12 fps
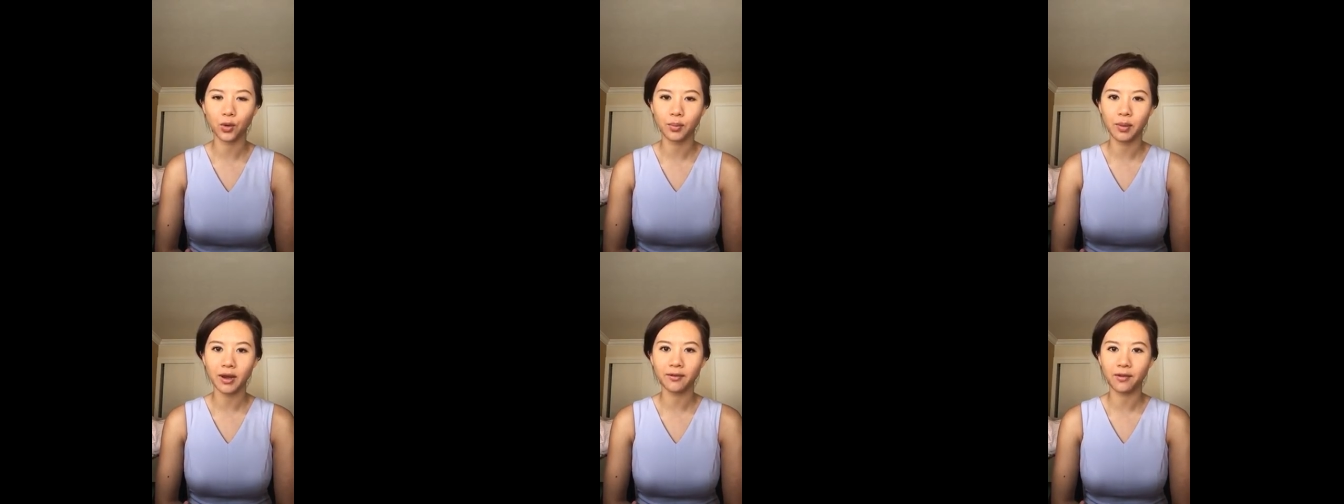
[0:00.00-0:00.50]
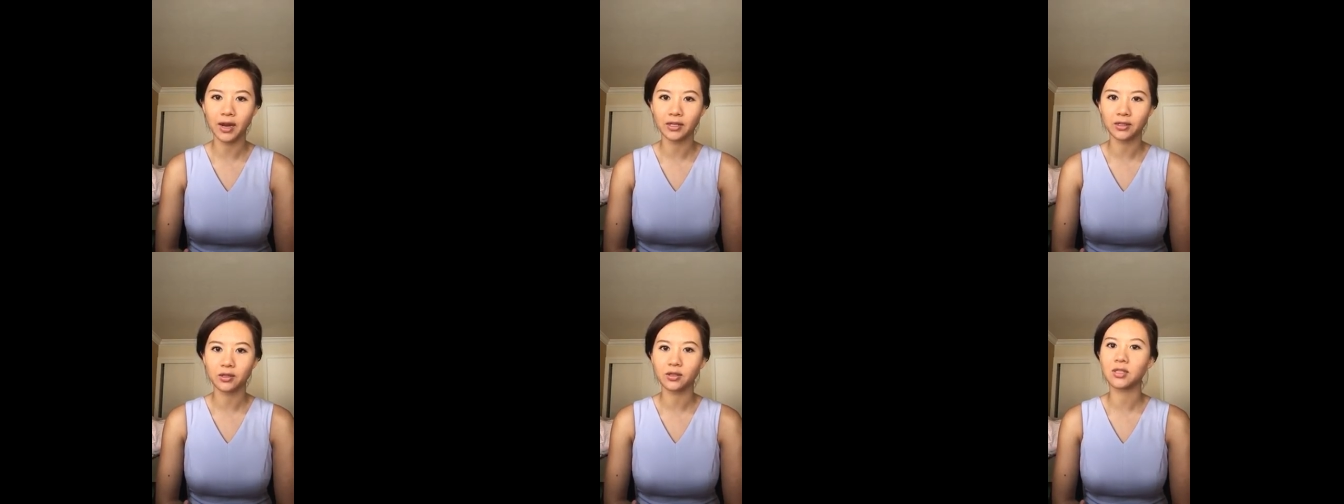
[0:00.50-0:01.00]
or my
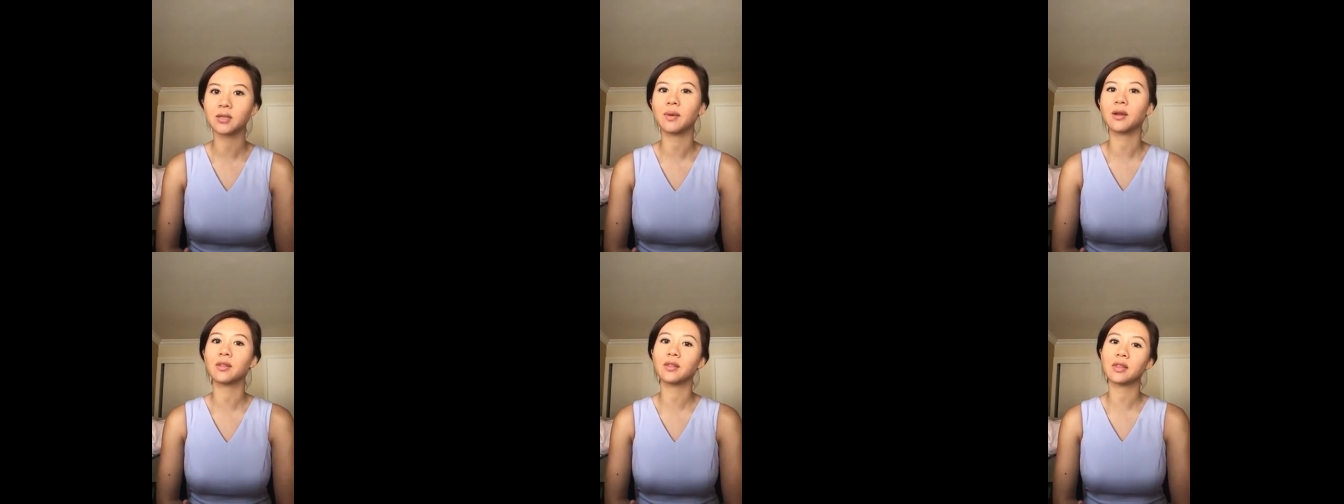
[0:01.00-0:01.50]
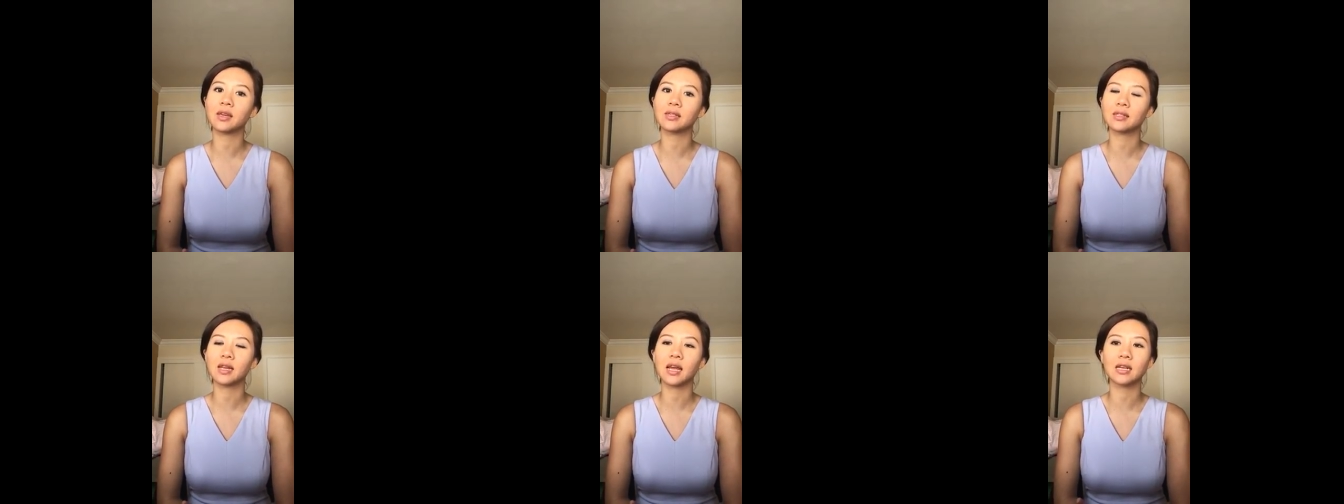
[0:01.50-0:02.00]
advisors about the
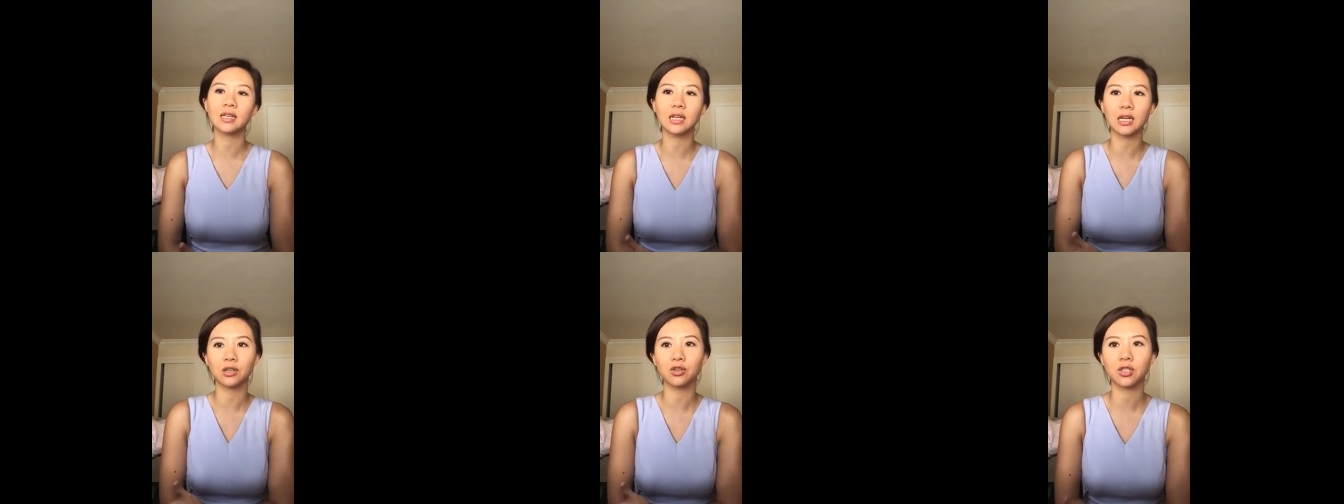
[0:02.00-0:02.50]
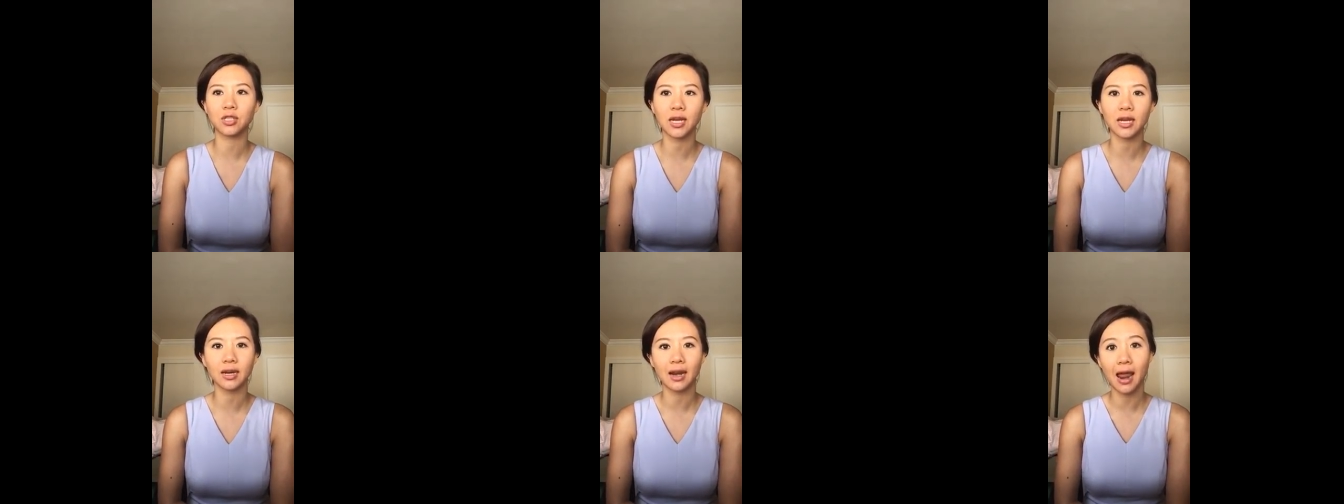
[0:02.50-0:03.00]
things that I didn't
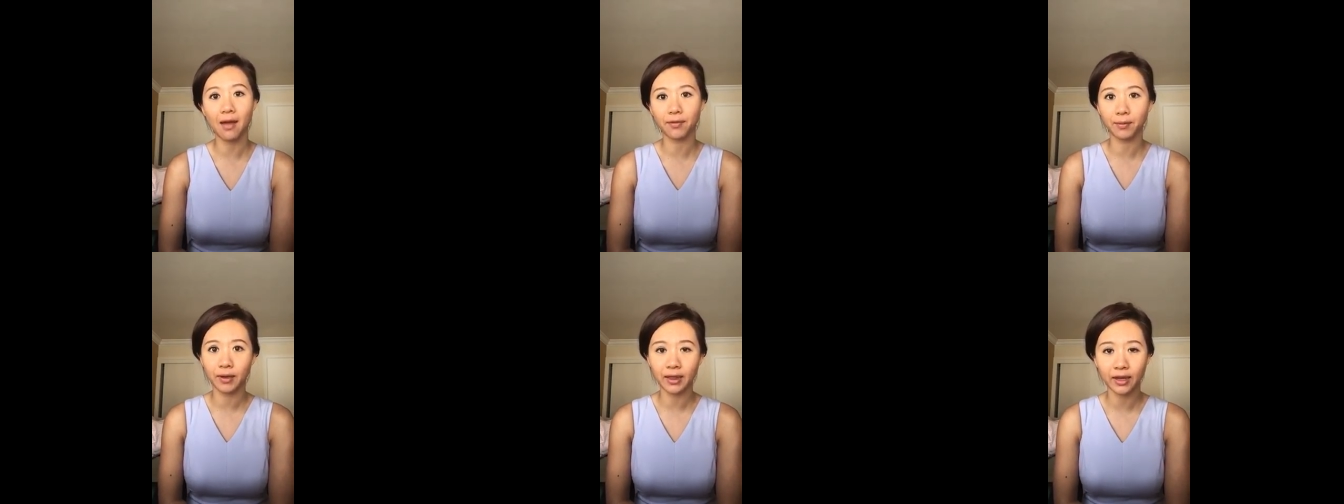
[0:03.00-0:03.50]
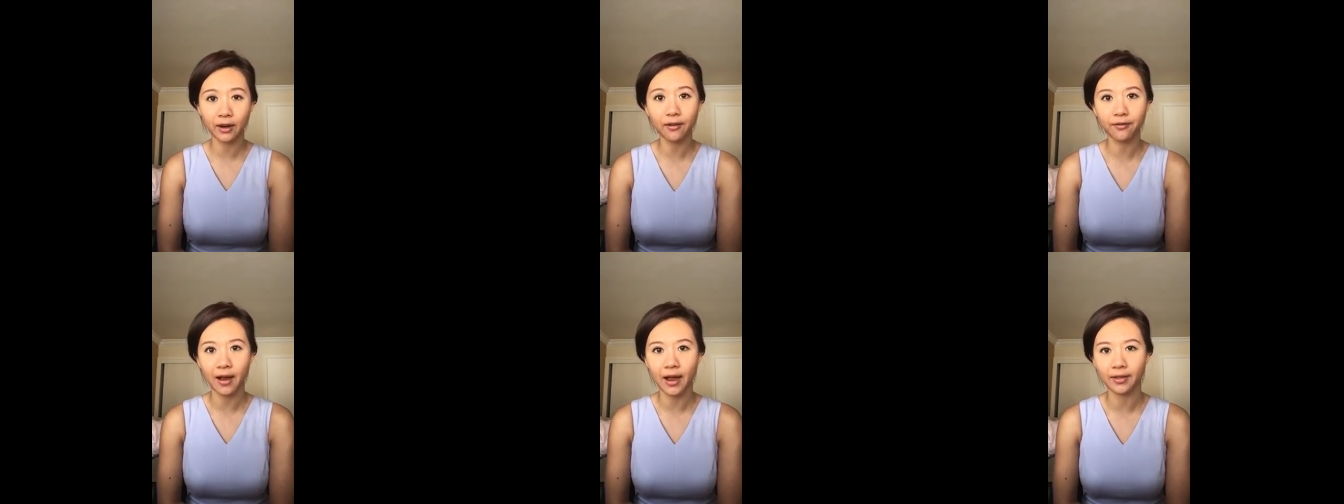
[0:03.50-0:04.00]
understand and have them
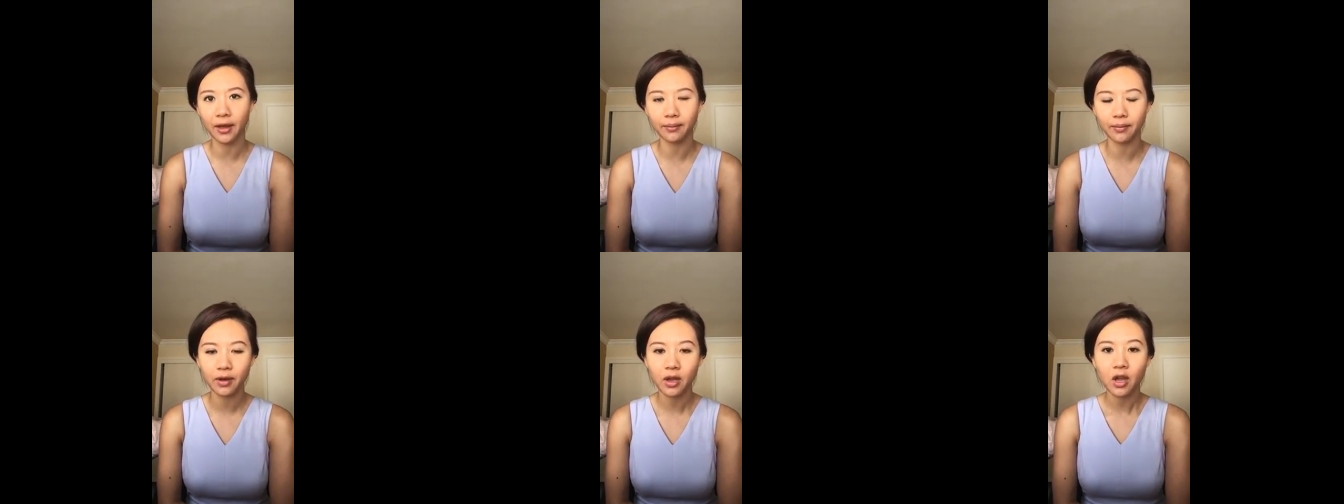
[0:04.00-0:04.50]
clarify them.